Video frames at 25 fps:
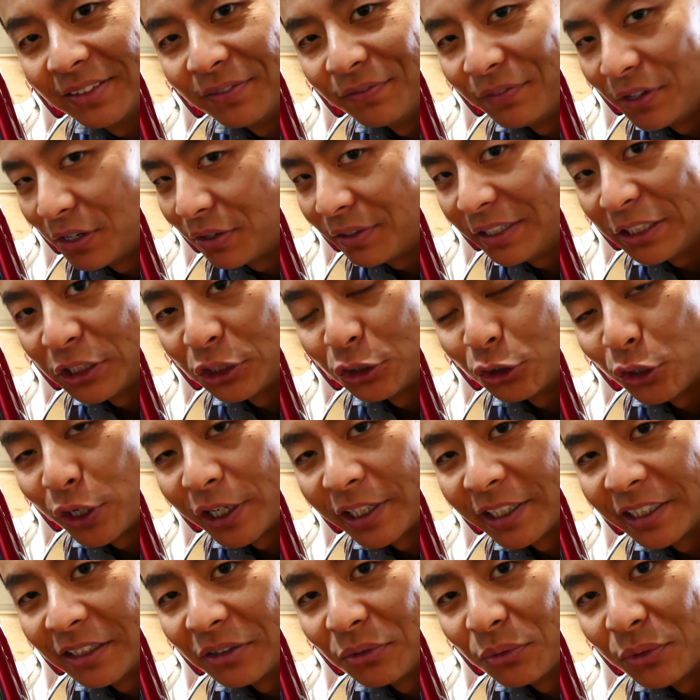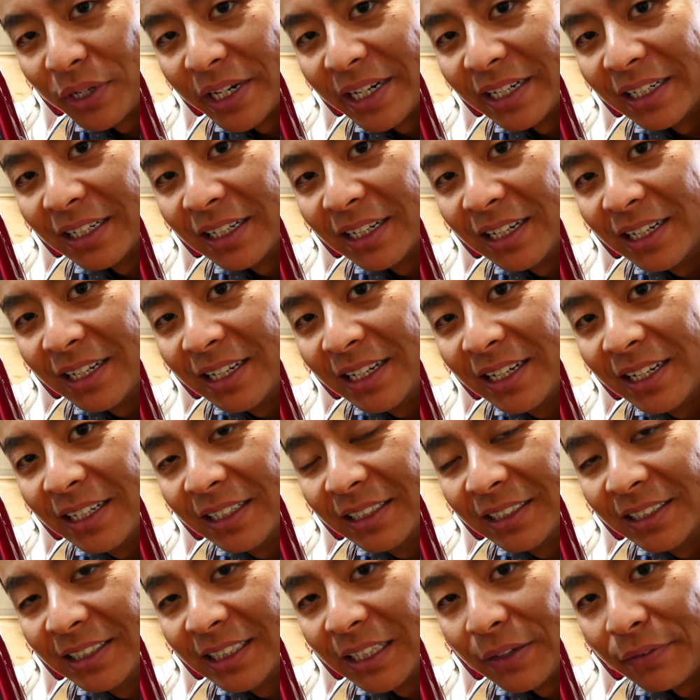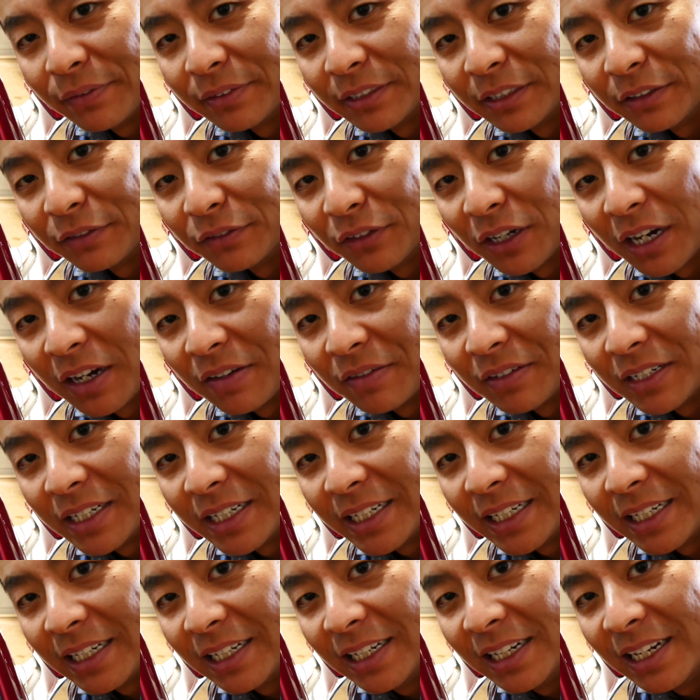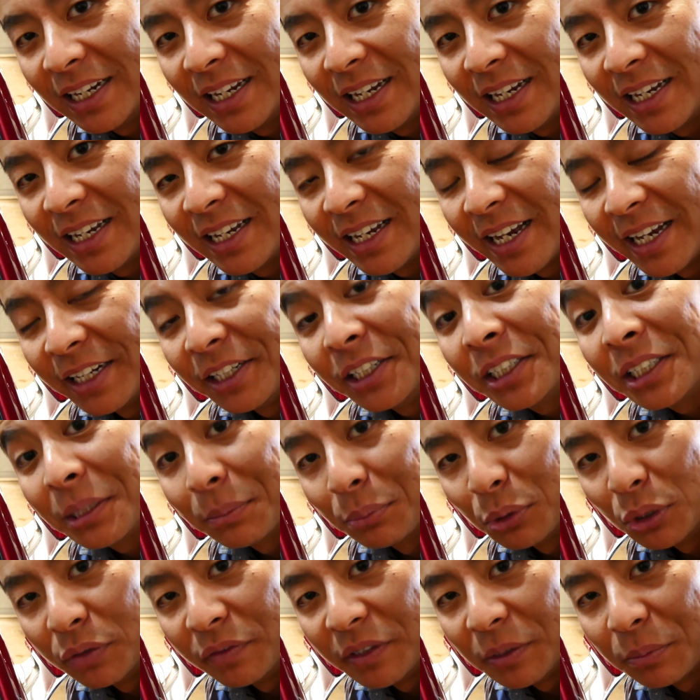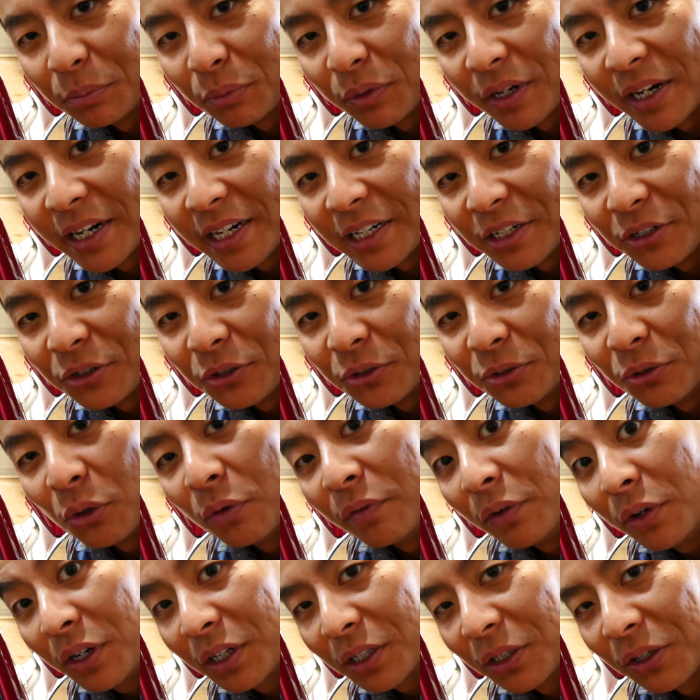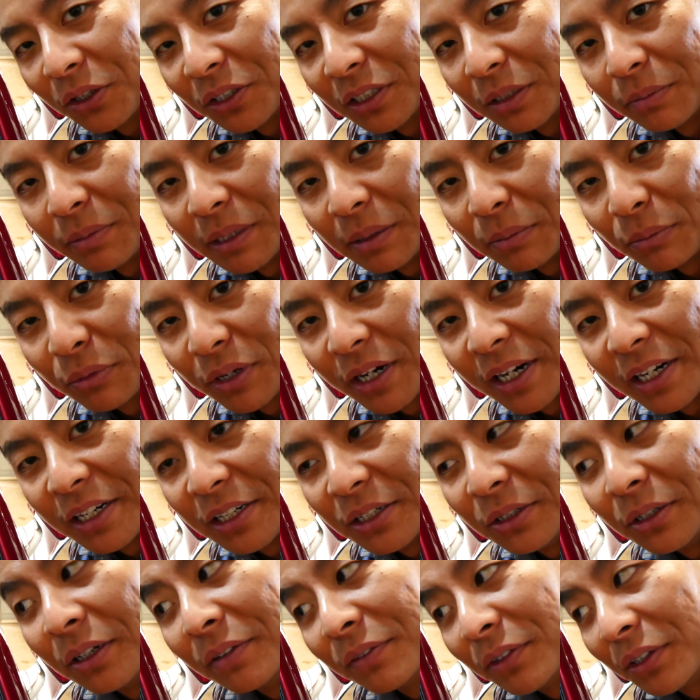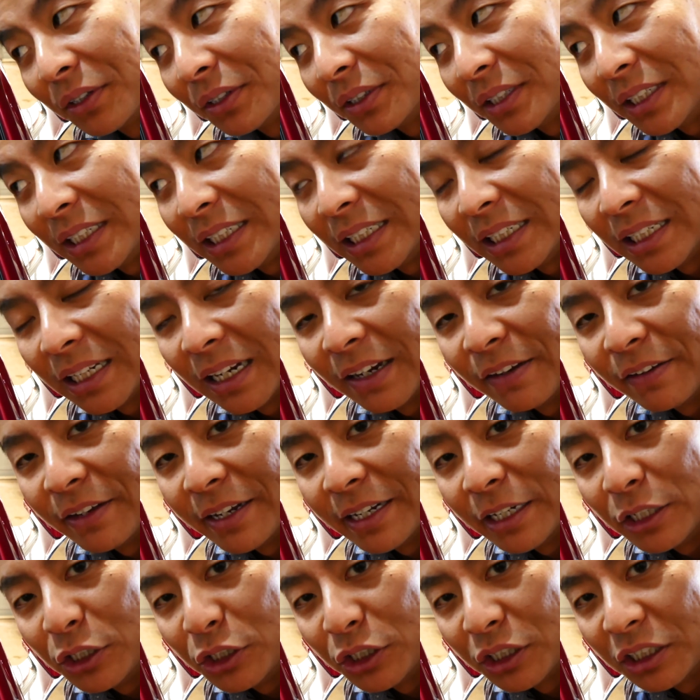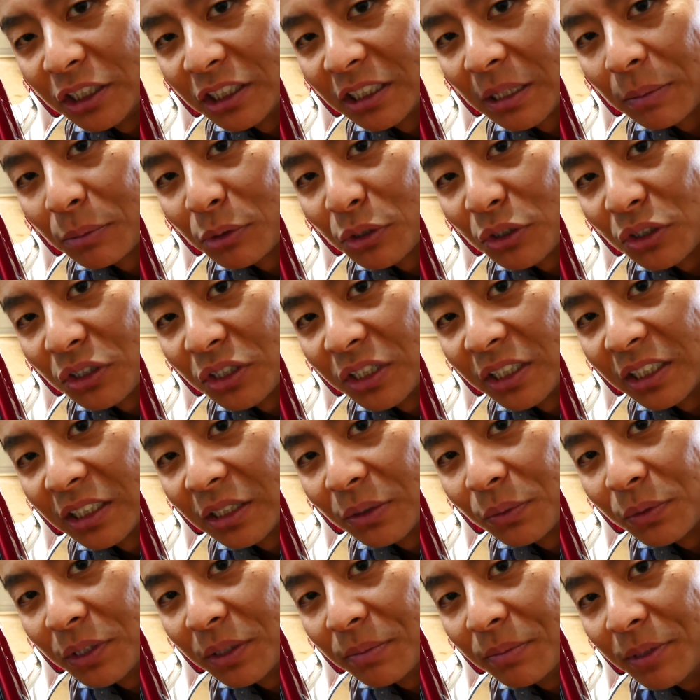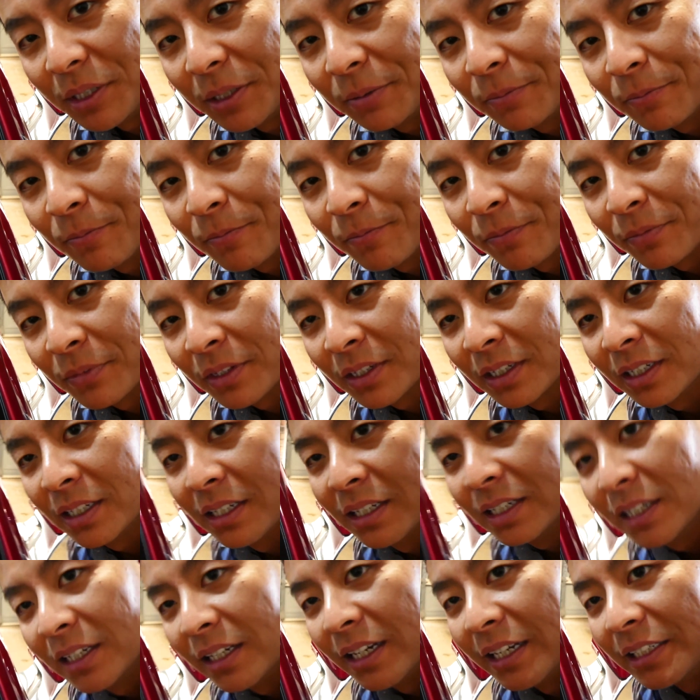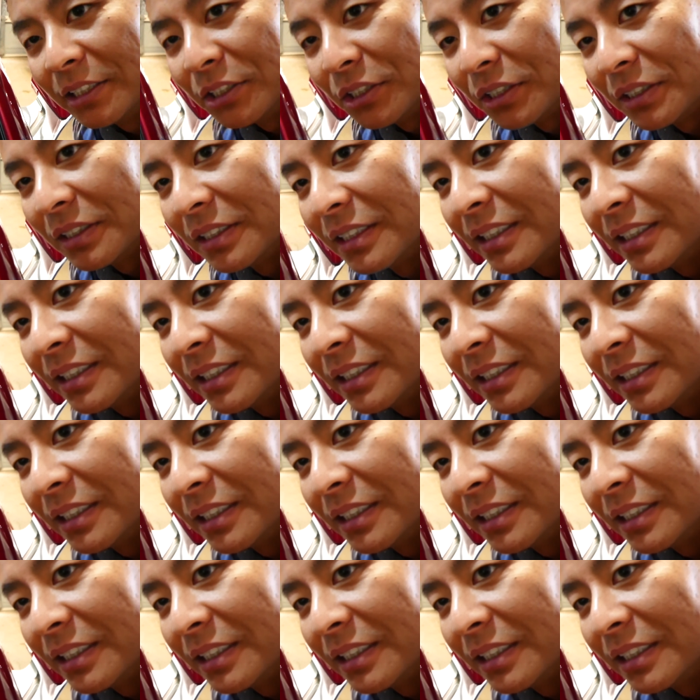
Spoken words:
very striking red 75D, and just to prove it's brand new, or very close to being brand new, I've got the energy consumption sticker with me. As you can